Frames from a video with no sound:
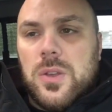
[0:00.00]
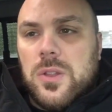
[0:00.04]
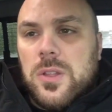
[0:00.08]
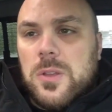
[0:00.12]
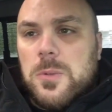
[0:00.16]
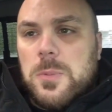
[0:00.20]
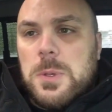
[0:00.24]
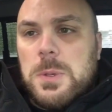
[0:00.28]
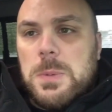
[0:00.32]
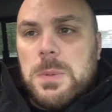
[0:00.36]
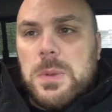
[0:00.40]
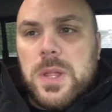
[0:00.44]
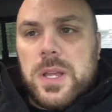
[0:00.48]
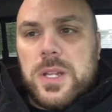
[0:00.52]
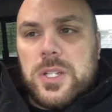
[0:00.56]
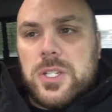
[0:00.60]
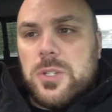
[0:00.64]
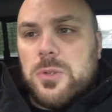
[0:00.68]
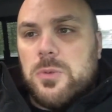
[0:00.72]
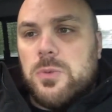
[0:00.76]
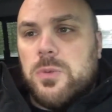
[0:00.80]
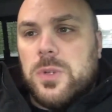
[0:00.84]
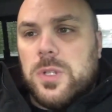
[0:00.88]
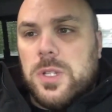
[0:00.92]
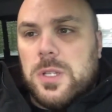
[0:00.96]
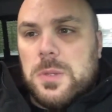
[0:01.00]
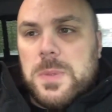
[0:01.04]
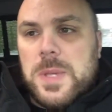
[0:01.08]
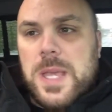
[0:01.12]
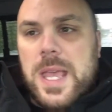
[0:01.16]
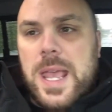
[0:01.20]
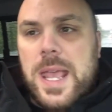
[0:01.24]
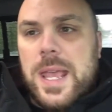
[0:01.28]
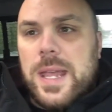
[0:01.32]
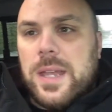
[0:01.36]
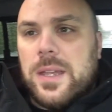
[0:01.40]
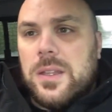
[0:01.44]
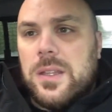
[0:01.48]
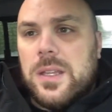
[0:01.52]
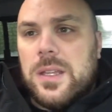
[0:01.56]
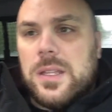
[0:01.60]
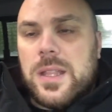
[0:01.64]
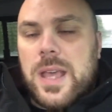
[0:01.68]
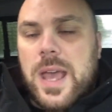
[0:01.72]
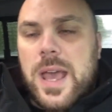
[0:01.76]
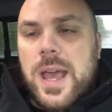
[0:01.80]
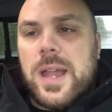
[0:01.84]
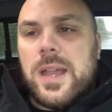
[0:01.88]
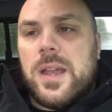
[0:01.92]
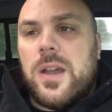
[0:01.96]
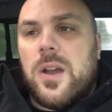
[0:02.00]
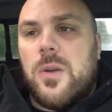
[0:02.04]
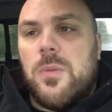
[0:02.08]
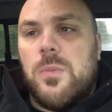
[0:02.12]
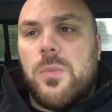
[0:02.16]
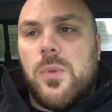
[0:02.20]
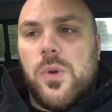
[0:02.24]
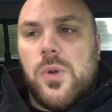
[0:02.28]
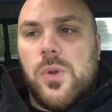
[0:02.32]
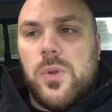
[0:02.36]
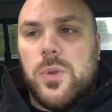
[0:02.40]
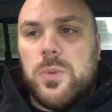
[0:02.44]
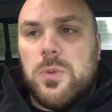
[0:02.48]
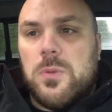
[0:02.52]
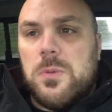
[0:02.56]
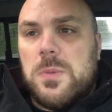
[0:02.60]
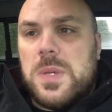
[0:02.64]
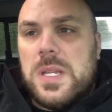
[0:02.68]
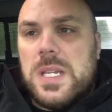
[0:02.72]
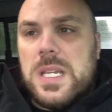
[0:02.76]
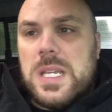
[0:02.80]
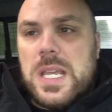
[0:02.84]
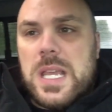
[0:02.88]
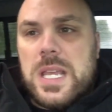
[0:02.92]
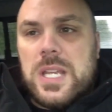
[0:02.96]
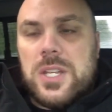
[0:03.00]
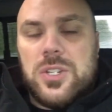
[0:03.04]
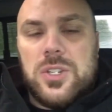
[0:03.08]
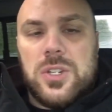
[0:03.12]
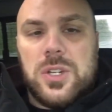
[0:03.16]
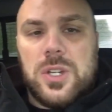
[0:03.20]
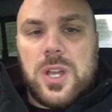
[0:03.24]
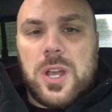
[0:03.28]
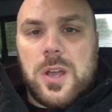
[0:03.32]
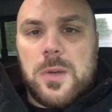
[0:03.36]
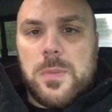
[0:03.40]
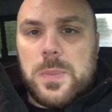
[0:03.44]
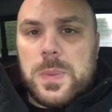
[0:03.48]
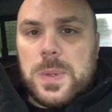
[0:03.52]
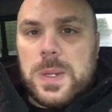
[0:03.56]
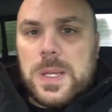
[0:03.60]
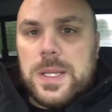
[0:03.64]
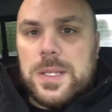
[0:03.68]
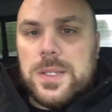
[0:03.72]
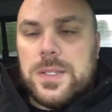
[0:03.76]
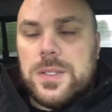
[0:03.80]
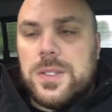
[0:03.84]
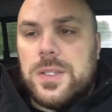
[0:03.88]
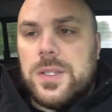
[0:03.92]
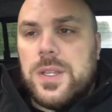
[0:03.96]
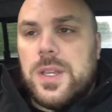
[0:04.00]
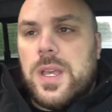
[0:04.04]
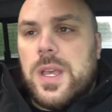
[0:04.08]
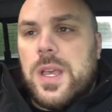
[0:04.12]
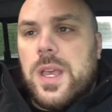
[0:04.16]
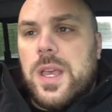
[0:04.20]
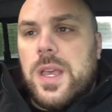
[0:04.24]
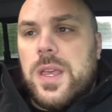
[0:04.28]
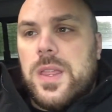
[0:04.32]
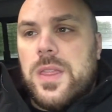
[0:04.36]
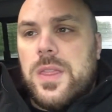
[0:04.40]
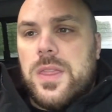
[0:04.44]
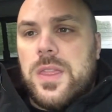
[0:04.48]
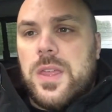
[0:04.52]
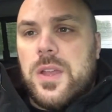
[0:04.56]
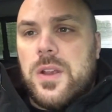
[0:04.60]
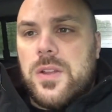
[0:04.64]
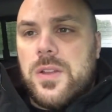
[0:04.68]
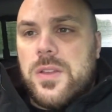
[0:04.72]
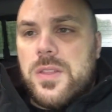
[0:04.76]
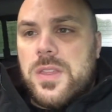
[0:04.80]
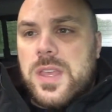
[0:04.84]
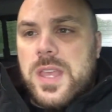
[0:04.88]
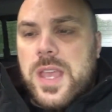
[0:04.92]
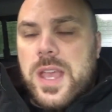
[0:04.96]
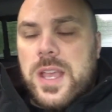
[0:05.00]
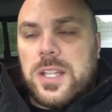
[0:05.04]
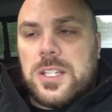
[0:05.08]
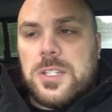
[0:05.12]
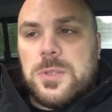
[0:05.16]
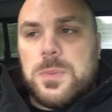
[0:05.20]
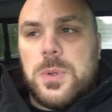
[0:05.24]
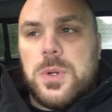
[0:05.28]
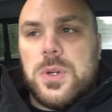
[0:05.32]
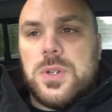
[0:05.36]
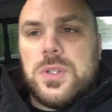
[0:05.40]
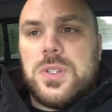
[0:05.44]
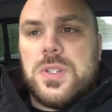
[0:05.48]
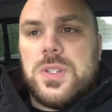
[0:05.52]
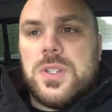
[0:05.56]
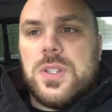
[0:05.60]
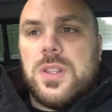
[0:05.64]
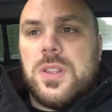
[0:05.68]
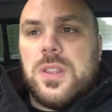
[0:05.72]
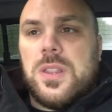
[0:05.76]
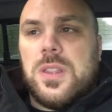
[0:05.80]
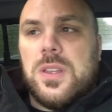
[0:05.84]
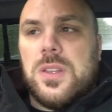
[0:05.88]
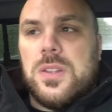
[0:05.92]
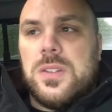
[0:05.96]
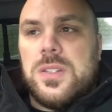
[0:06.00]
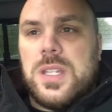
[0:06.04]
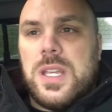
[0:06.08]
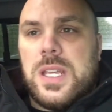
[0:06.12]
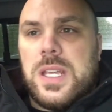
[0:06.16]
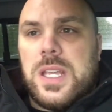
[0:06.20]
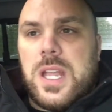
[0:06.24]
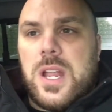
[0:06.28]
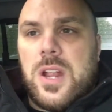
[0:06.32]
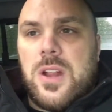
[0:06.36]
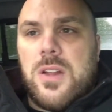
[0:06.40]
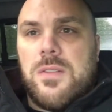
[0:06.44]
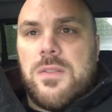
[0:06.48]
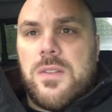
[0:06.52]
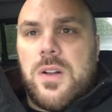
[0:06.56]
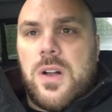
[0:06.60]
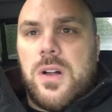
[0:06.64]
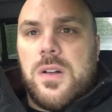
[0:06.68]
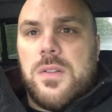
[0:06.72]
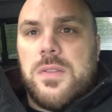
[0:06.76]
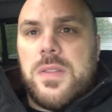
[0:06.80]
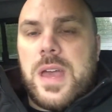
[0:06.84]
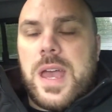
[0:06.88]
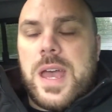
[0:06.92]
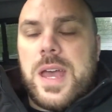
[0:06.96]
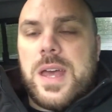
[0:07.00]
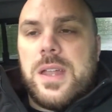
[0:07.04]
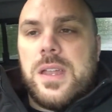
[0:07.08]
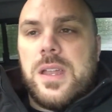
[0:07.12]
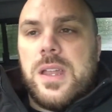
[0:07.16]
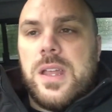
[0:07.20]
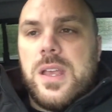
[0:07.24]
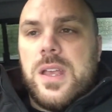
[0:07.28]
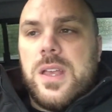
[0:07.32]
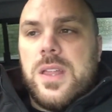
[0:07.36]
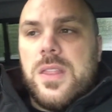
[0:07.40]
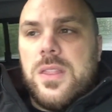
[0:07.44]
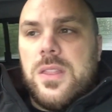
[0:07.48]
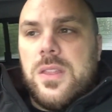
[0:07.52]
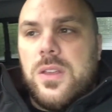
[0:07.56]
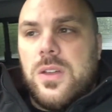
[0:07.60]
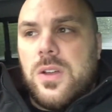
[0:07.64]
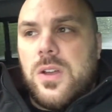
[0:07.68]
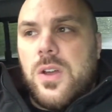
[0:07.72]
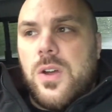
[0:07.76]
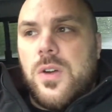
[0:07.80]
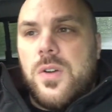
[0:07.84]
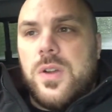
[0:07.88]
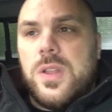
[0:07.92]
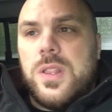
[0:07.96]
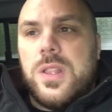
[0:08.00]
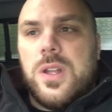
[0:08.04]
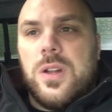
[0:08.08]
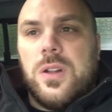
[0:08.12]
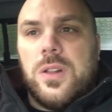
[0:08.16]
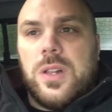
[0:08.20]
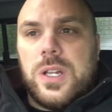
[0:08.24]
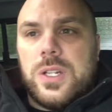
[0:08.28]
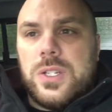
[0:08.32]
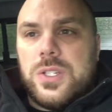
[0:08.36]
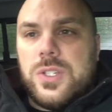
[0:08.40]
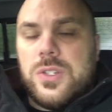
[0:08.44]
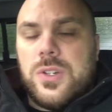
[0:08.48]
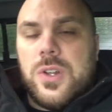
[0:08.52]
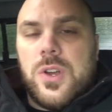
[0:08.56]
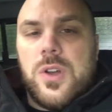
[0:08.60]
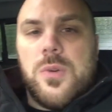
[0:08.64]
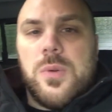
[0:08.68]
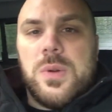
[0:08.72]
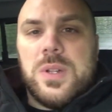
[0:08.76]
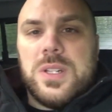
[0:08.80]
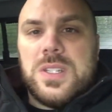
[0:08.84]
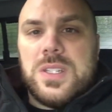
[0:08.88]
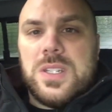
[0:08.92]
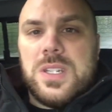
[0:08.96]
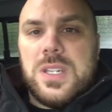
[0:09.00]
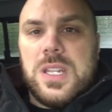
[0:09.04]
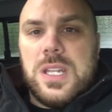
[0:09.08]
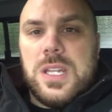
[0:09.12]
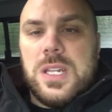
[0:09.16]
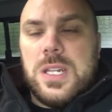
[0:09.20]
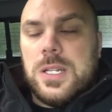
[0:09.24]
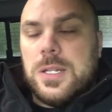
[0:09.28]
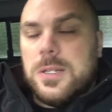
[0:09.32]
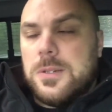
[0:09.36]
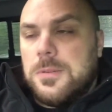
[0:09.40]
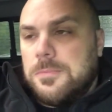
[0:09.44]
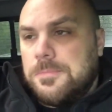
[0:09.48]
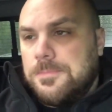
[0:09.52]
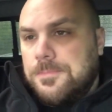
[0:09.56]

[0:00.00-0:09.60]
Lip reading: only people that should really be handling that are mold remediation companies. They're the experts. They'll take care of all of that. They'll go in there and let you know what's needed.